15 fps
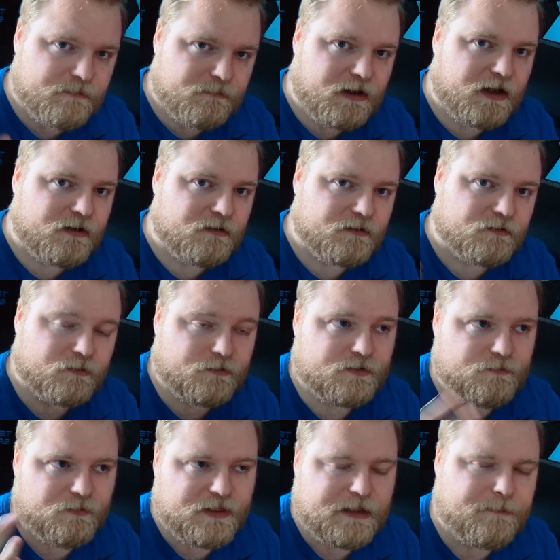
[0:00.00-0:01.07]
models or the
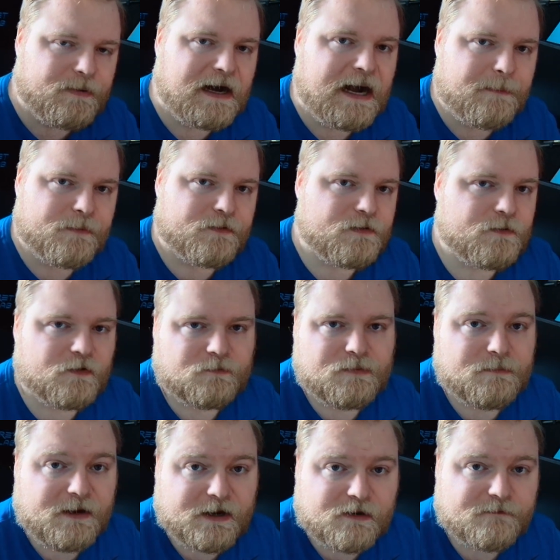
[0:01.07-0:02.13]
really popular USB
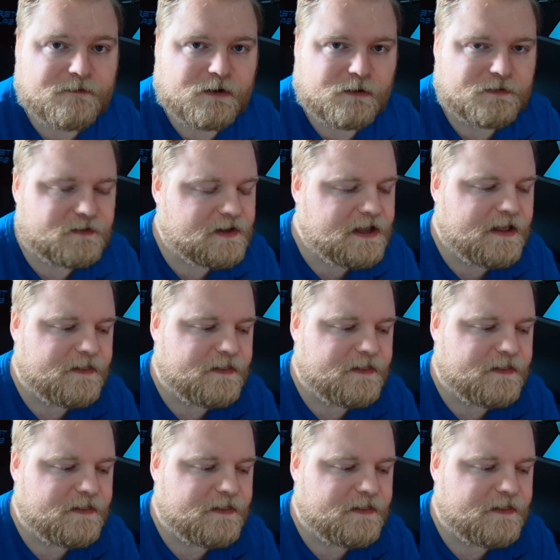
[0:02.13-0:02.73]
microphones,